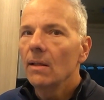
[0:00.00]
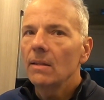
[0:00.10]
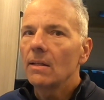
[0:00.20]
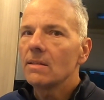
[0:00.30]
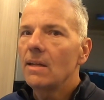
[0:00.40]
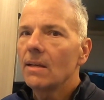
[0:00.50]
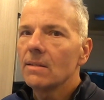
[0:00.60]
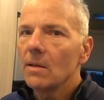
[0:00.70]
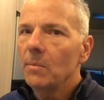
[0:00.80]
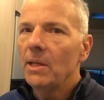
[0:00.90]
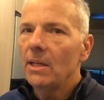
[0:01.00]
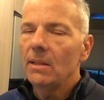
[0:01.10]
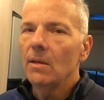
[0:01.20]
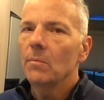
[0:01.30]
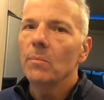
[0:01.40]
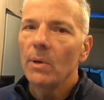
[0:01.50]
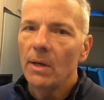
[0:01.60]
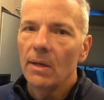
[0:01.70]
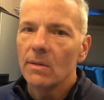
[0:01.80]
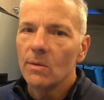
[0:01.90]
That's next. I'll be getting them
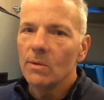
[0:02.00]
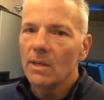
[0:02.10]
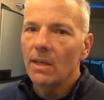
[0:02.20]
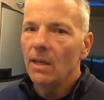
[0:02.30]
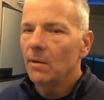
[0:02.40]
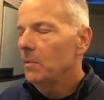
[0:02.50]
as soon as I can.